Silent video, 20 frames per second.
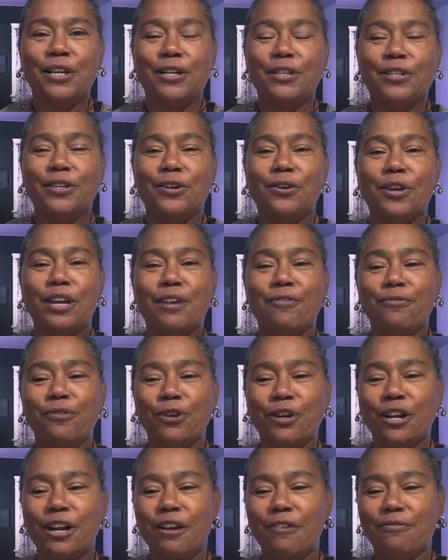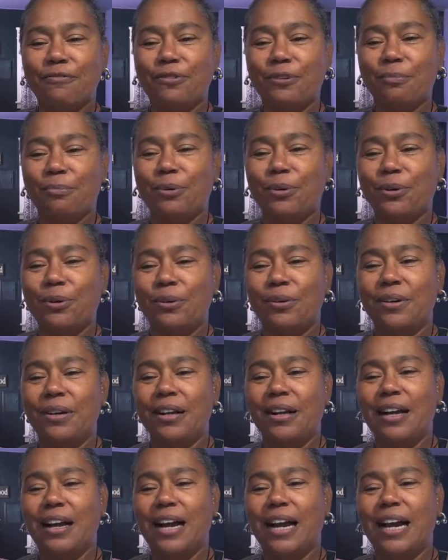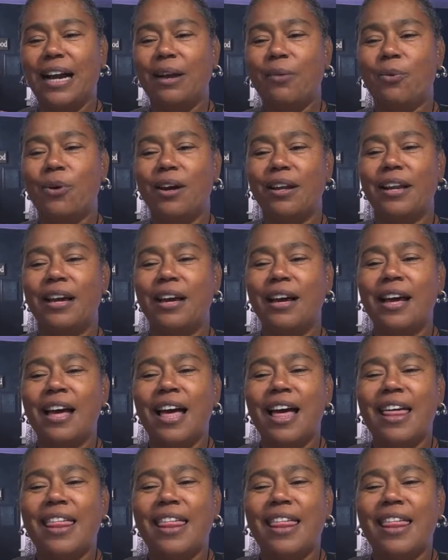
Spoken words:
So if you're comfortable, I want to